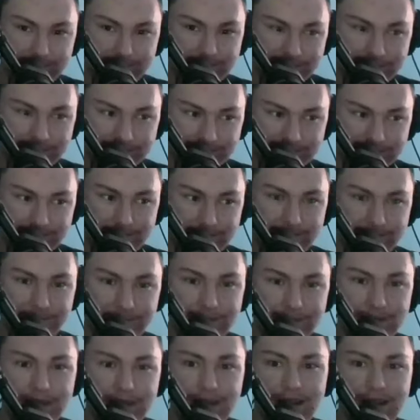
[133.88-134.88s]
on them and
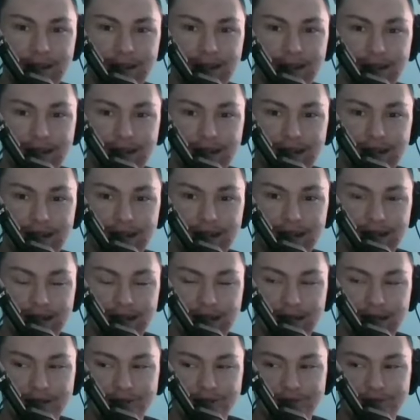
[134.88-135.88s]
see them, it's
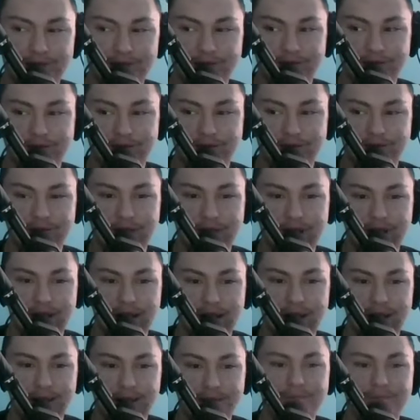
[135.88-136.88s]
pretty
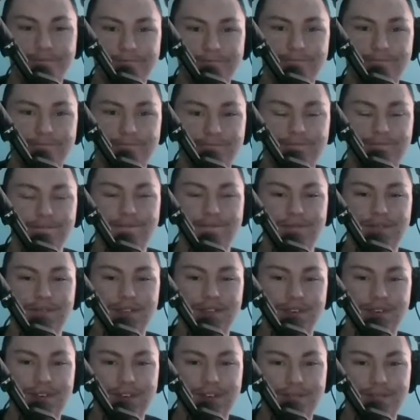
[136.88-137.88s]
cool to see how
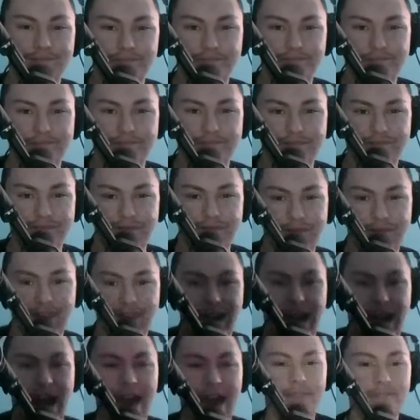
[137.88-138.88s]
everything unfolds.
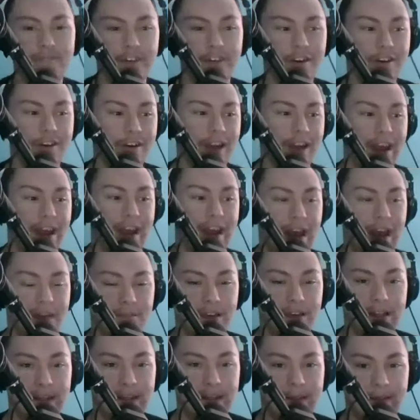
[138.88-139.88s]
I have to agree, and I
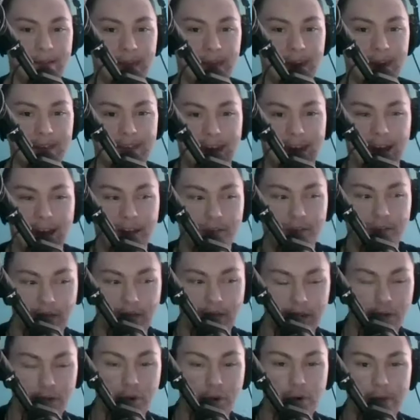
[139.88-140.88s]
really think that it's
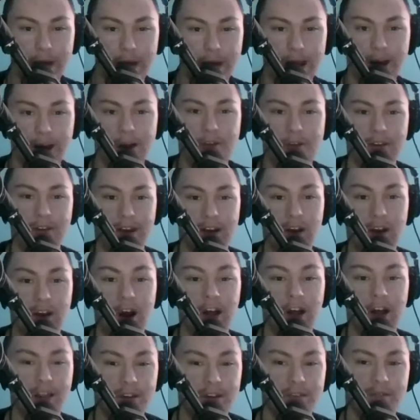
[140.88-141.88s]
really cool that you're going in
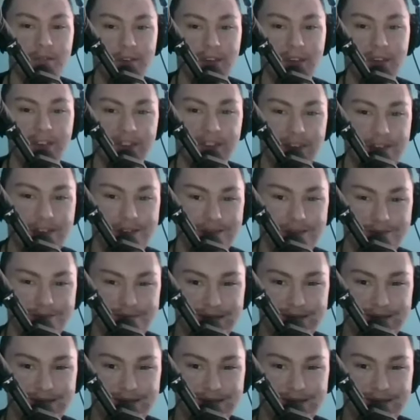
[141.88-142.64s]
college for this, too.